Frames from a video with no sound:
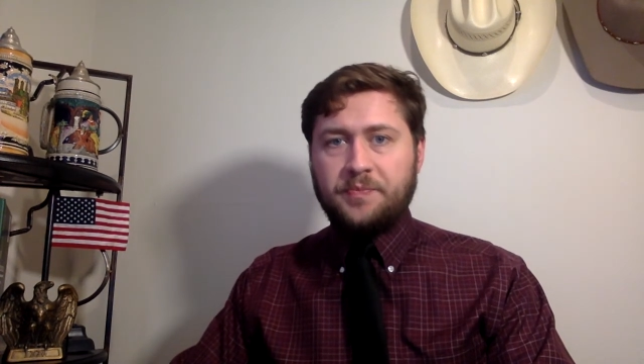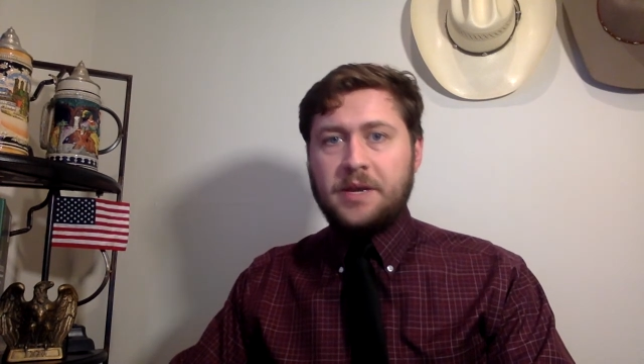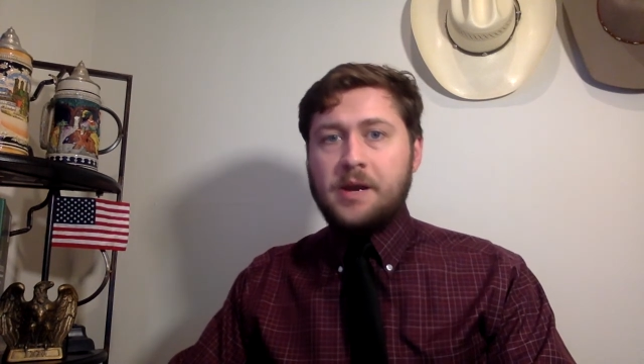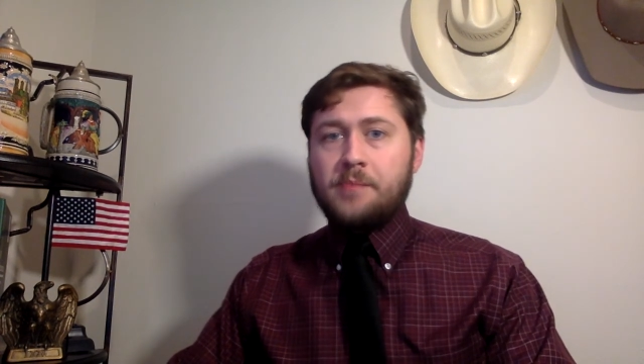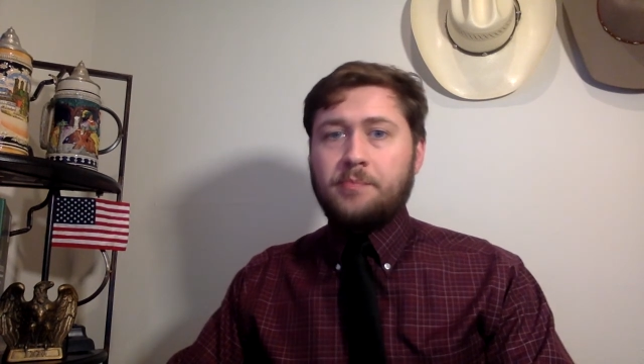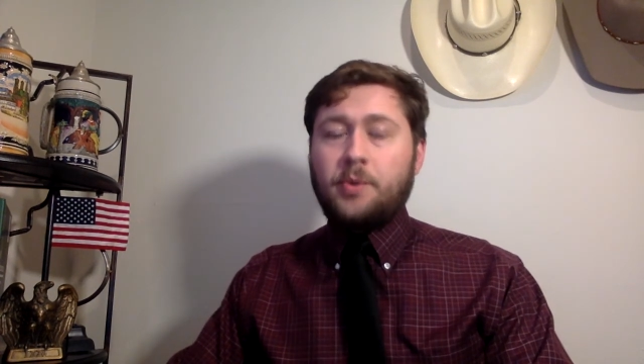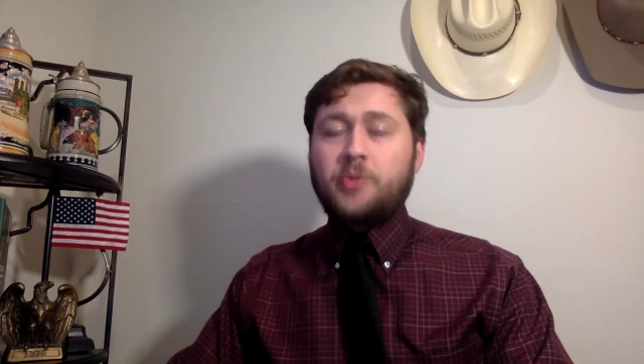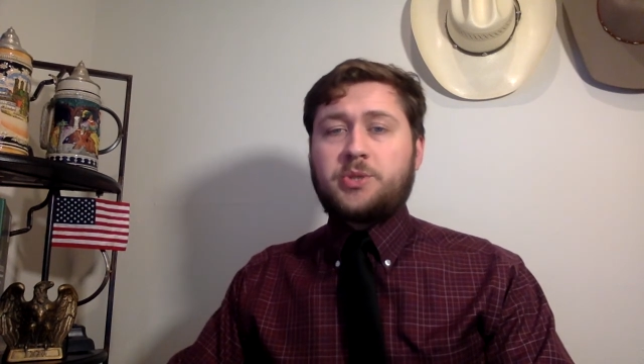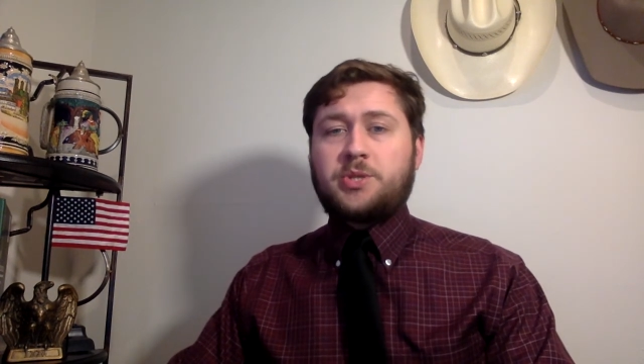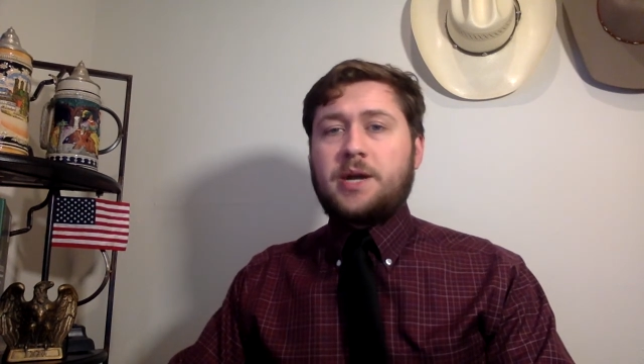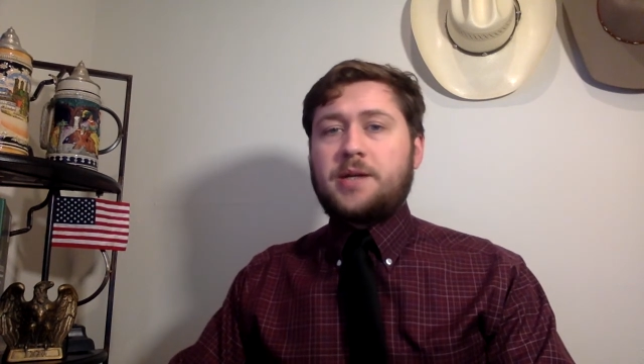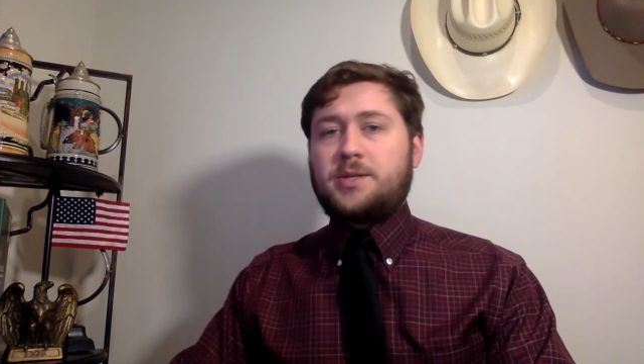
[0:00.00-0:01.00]
Both
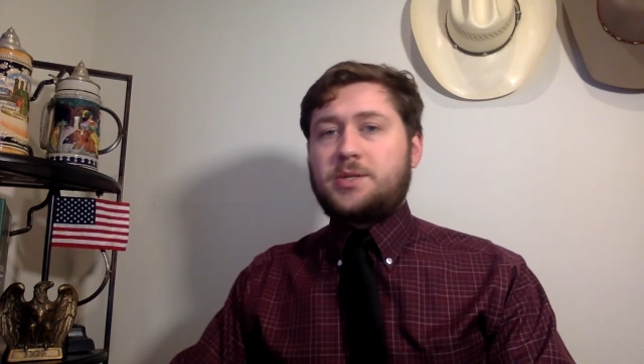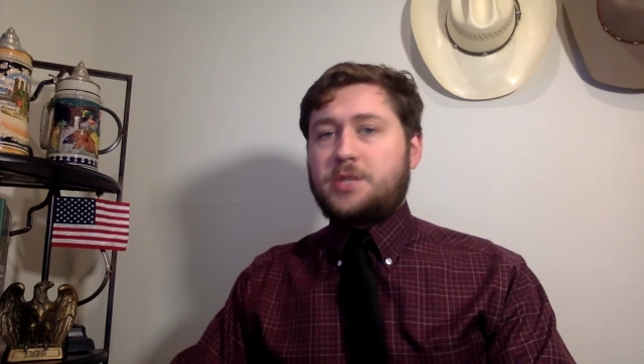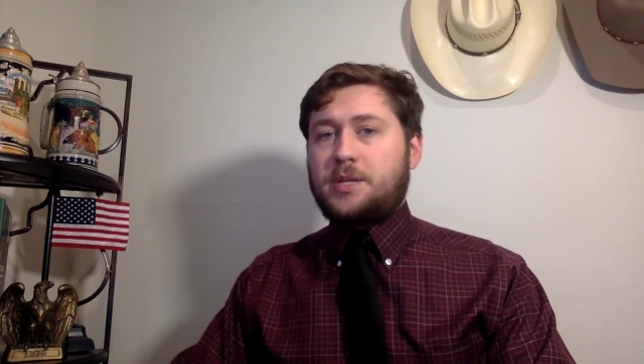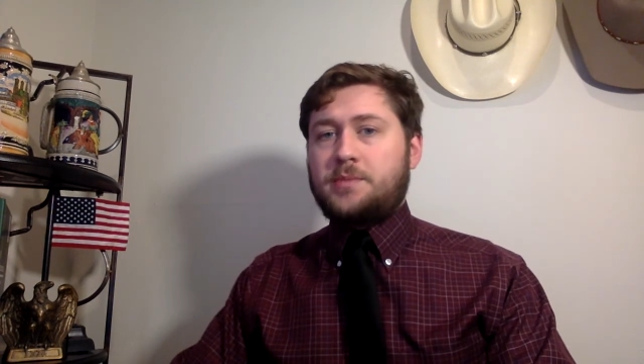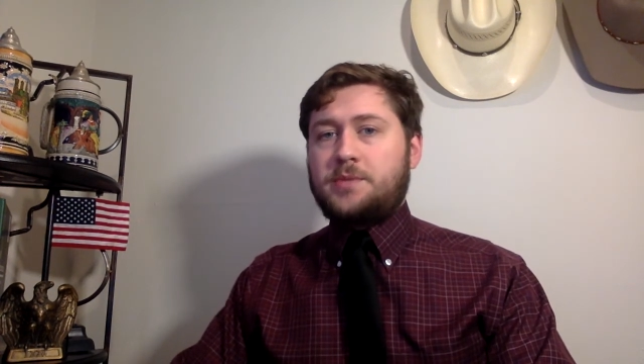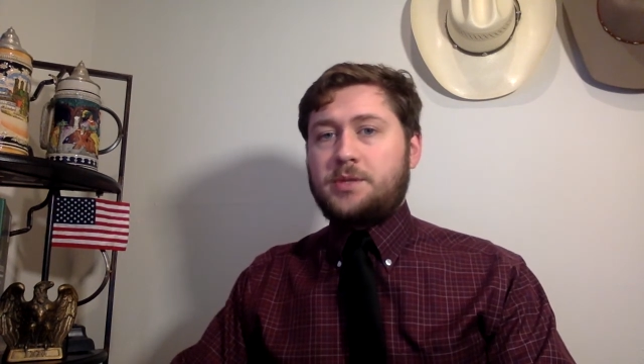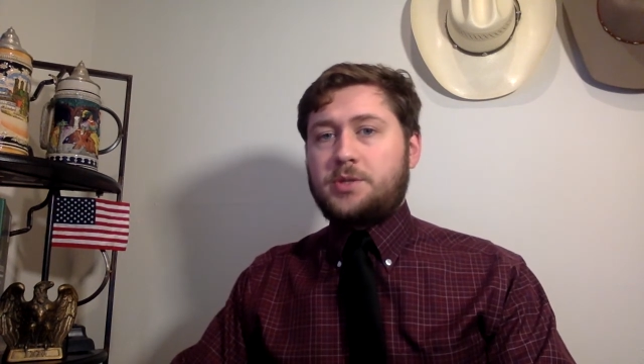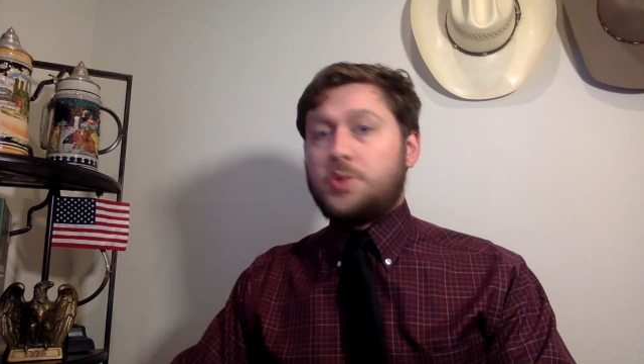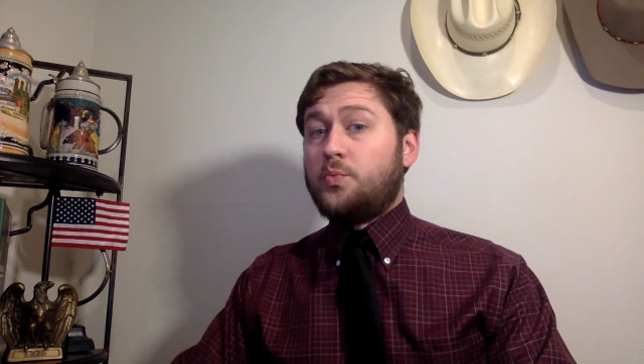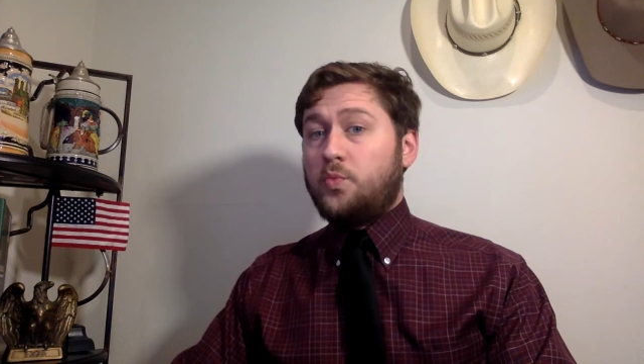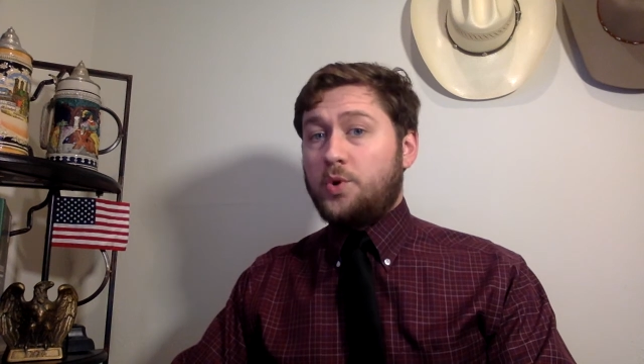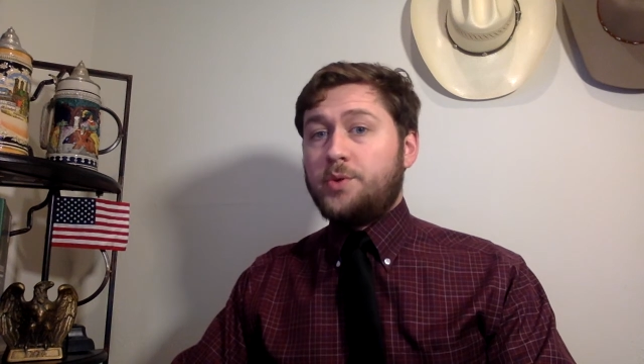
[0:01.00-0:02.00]
sides attempted to
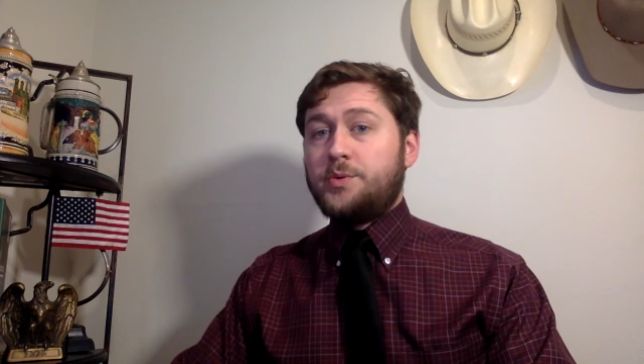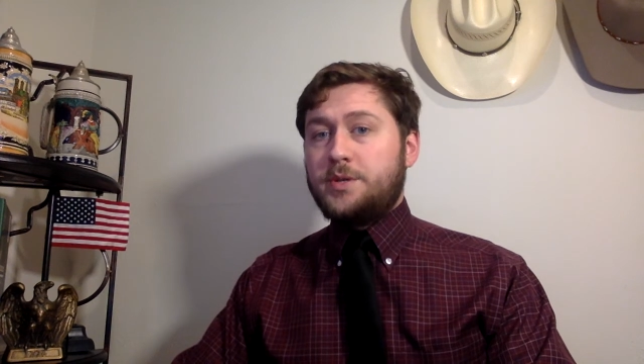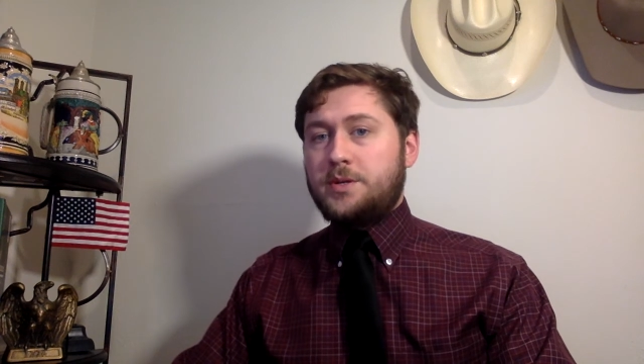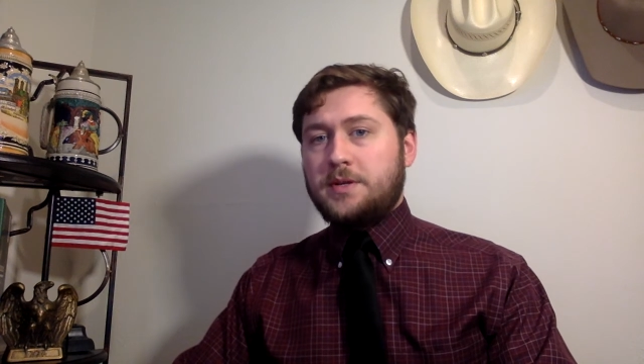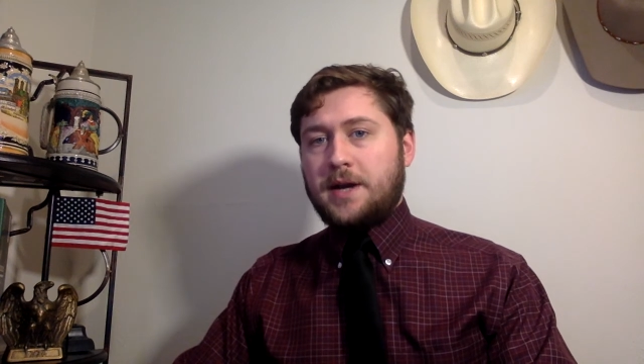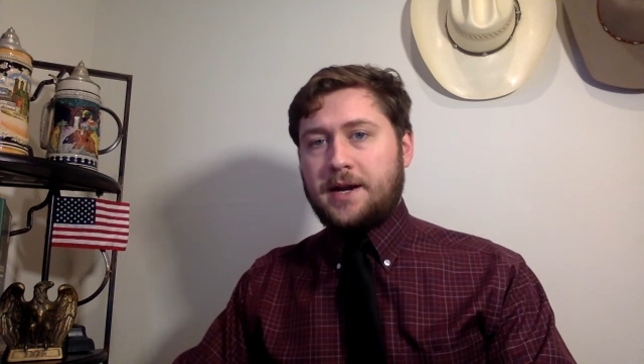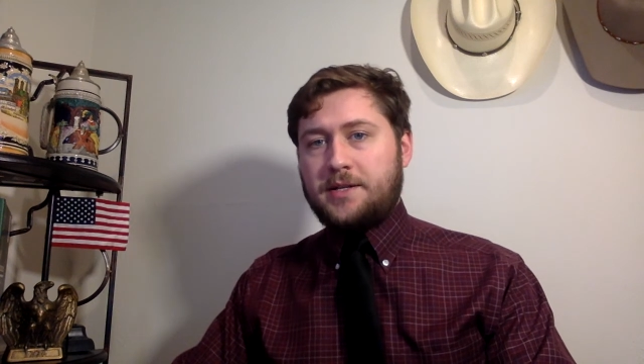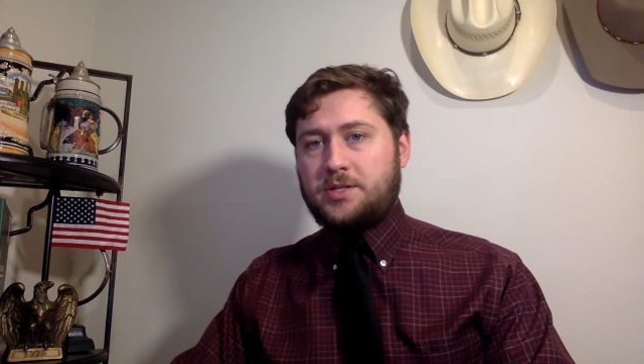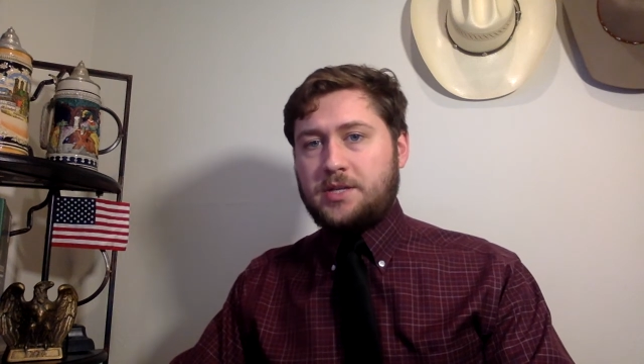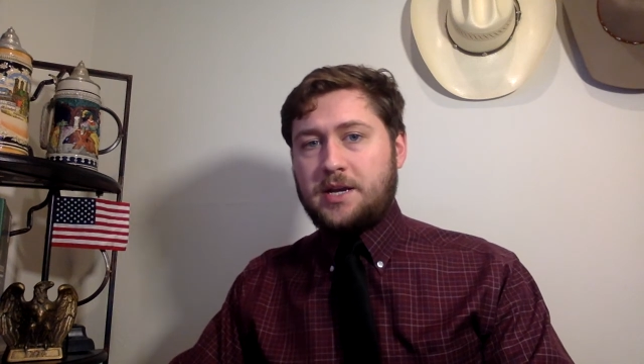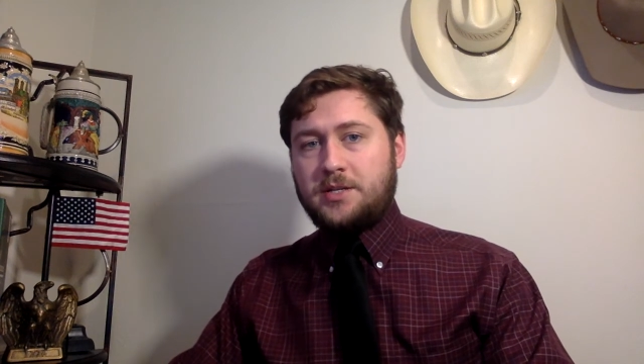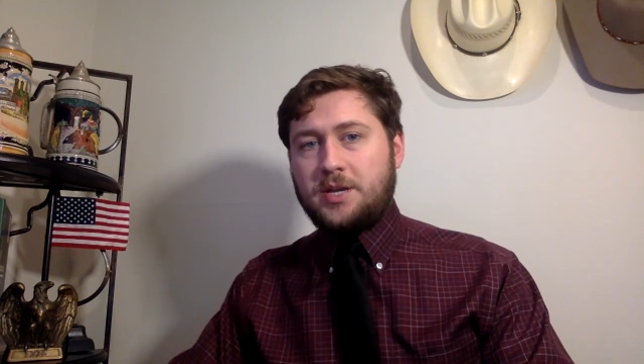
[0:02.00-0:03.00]
woo the United
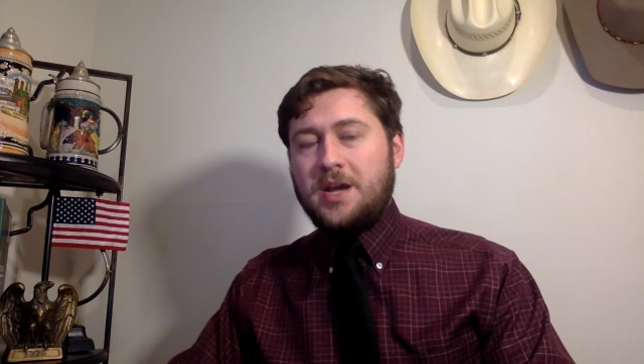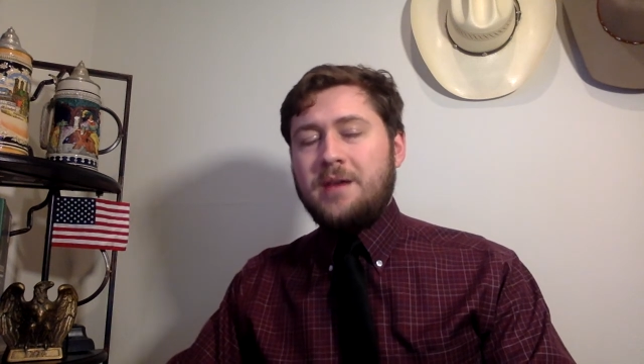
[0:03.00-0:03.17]
States,